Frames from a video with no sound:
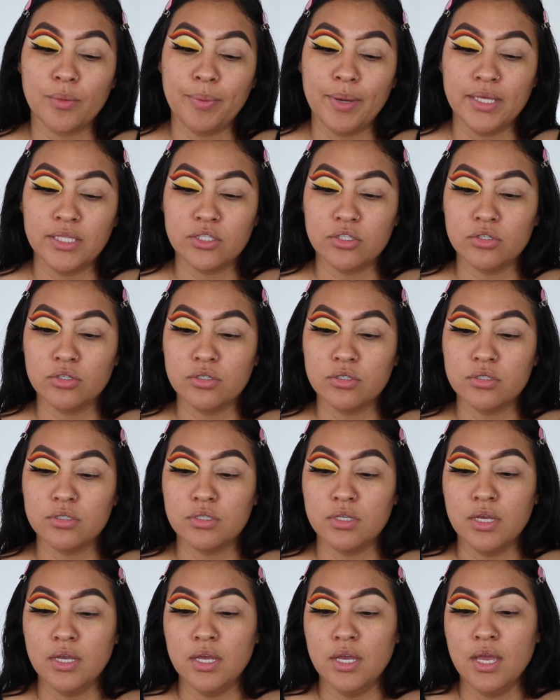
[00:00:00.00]
pencils.
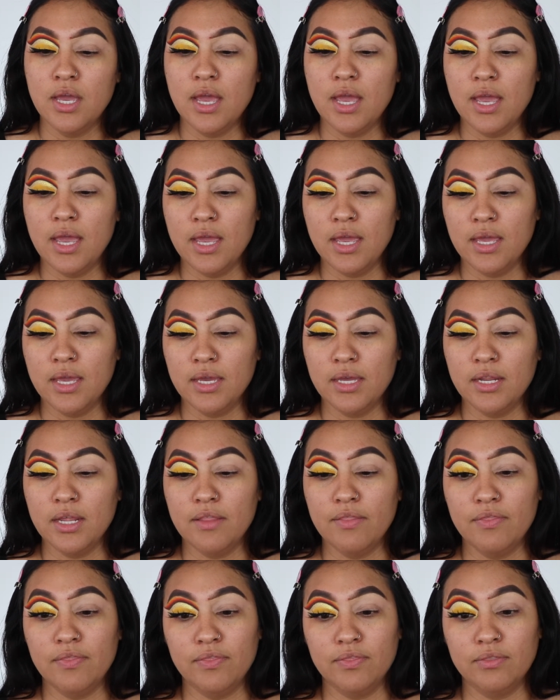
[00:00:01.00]
And
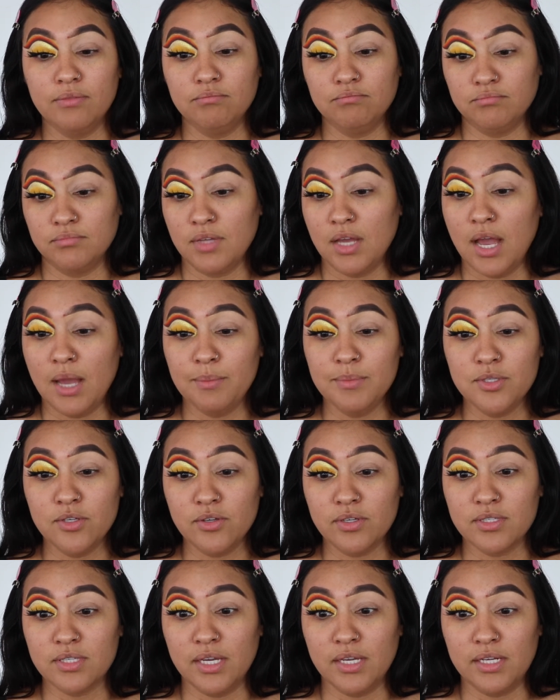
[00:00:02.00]
I'm so
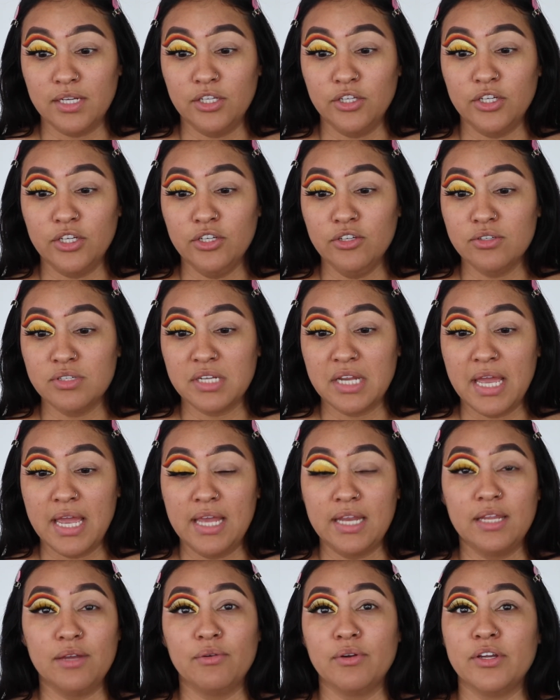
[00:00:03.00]
excited. You can use it
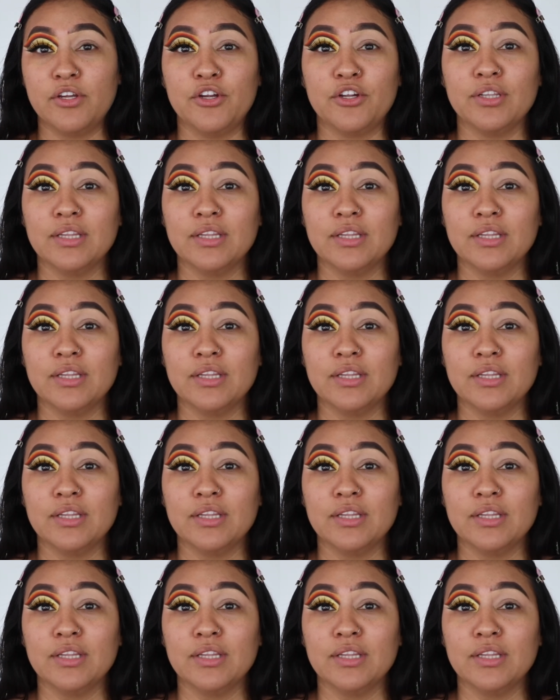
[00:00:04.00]
anywhere in your